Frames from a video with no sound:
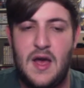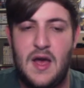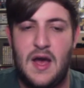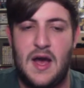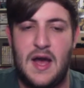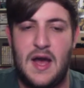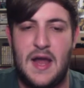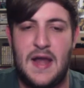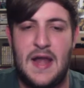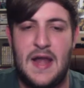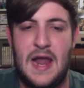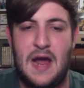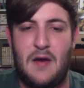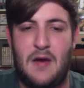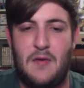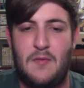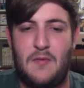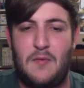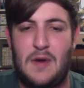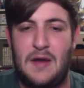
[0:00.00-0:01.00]
Uh,
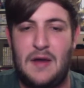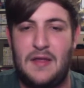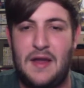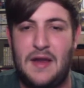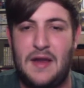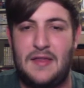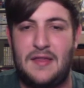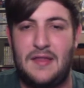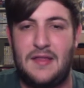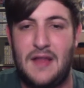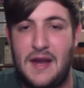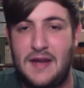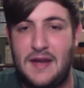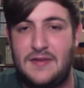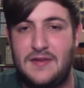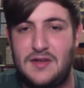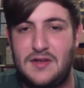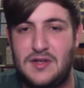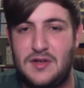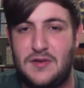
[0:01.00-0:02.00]
now, while I'd
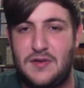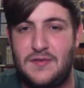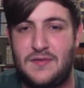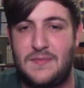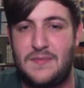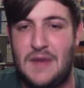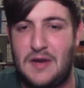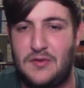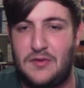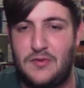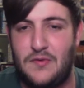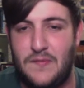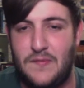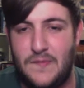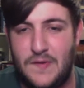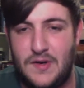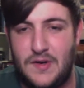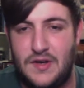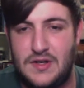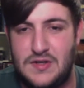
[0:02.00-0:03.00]
like to show some actual
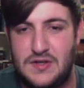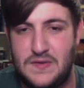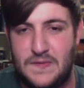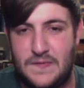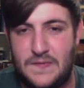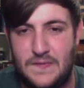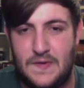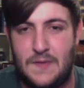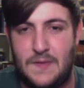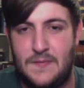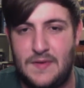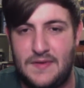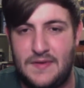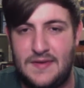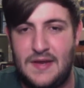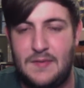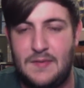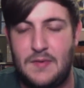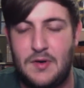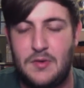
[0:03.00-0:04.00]
footage from the
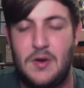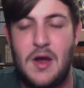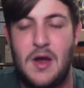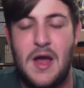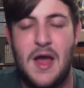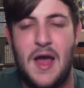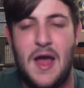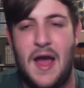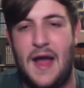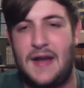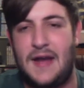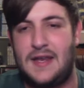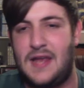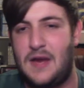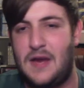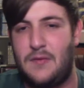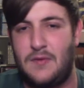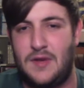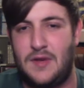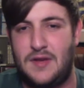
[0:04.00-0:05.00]
demo, I
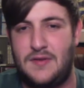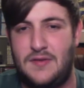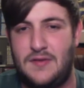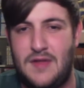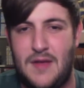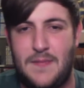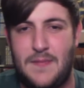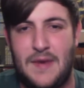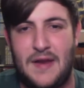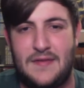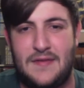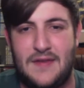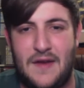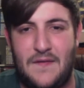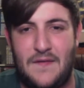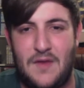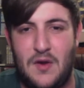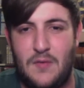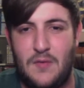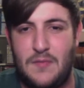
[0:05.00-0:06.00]
can't really do that because
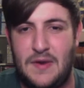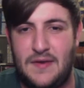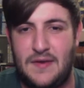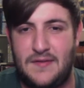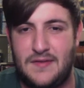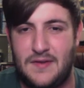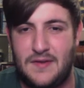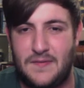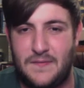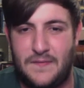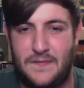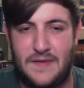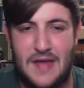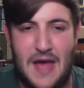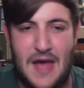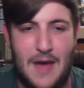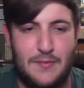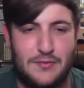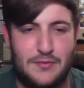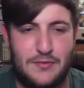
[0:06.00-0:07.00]
I have no means of
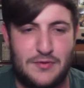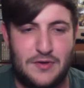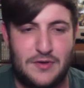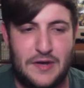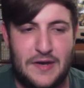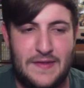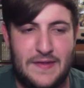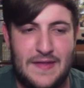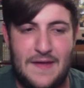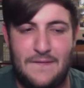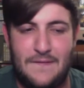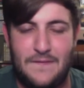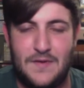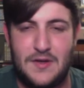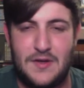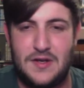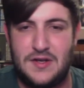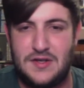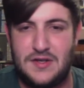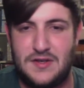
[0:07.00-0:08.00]
capturing that
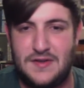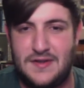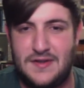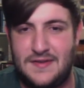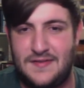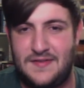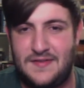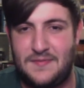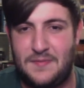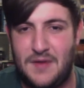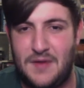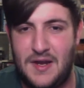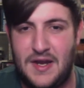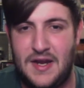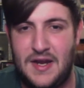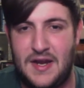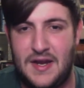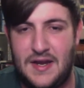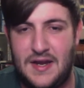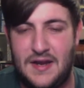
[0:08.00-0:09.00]
footage and then
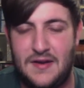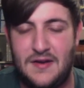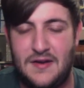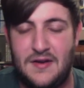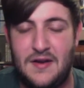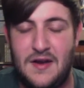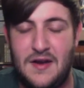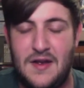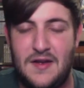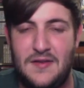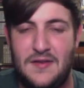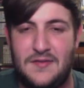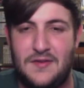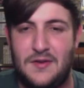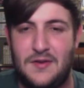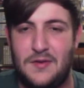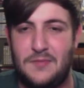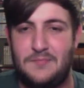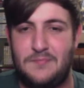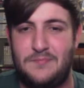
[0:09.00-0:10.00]
displaying it here,
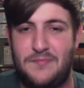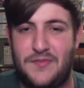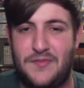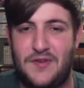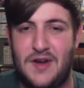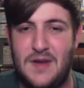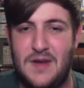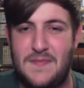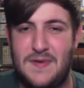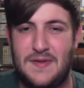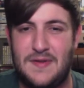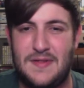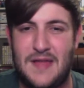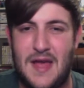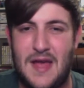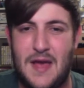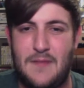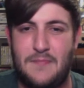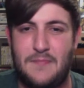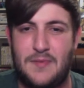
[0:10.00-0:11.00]
so sorry about
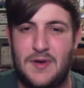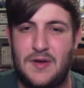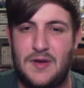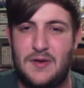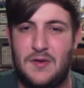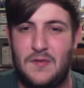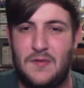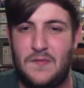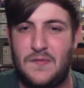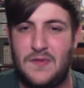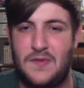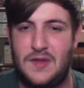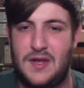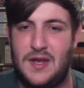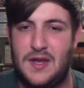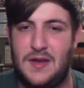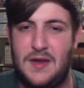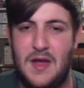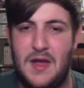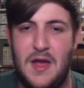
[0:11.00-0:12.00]
that, but
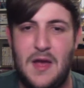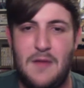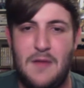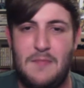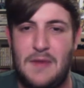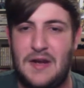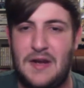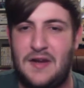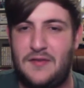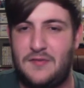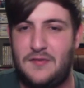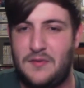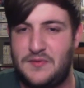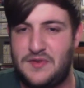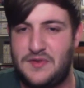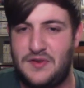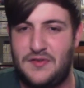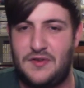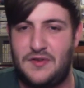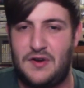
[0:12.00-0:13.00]
hopefully my
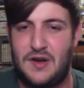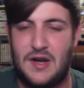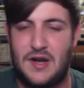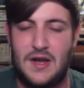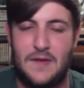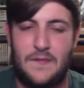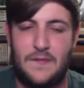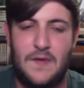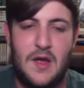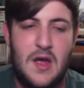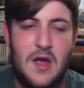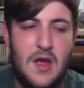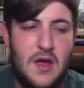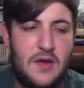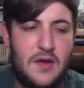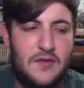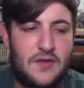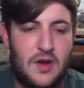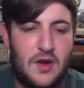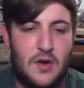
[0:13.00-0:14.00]
descriptions are enough.
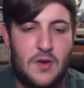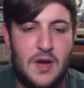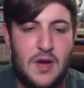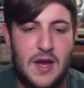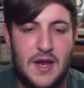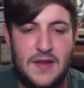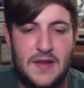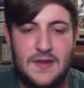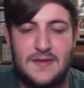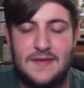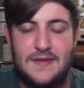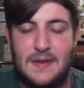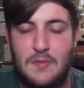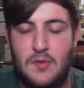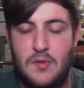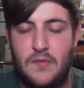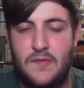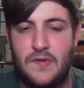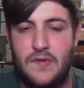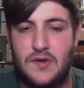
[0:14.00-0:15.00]
So in the
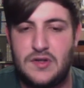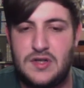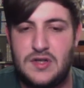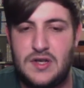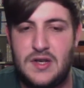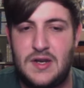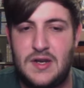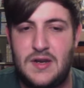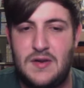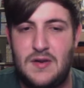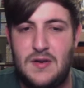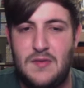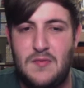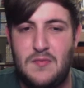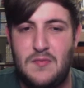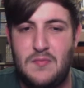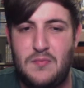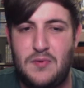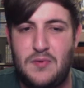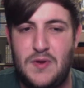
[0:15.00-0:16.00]
demo version,
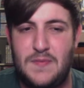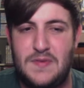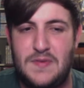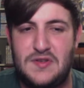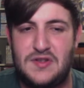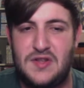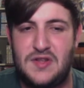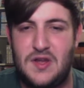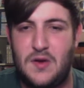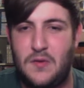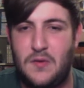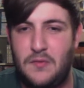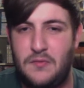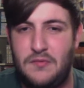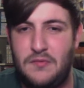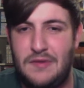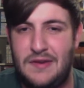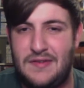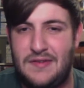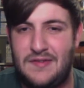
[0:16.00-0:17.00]
pretty much the
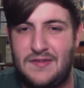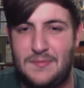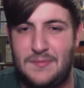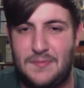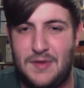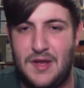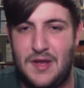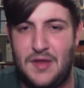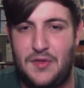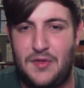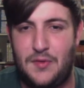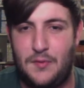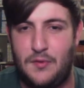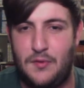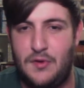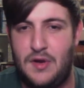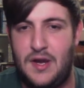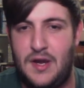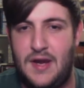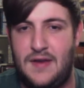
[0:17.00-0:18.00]
only reason to play
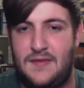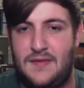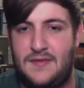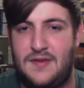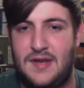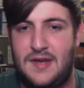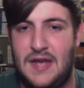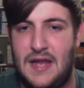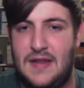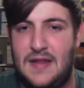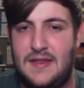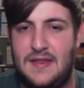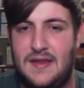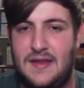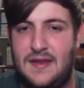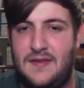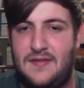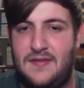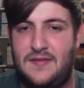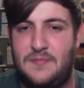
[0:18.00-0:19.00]
through it is to get
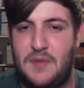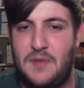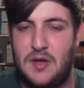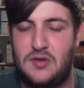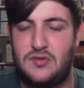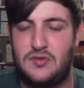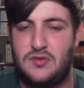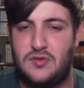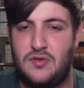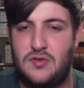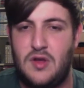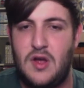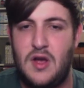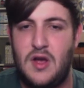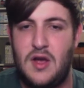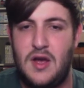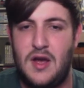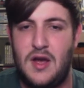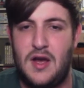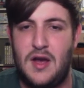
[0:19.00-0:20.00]
the special
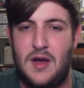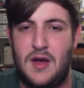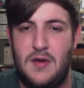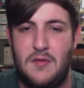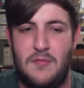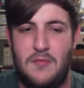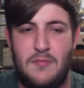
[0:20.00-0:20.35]
uh,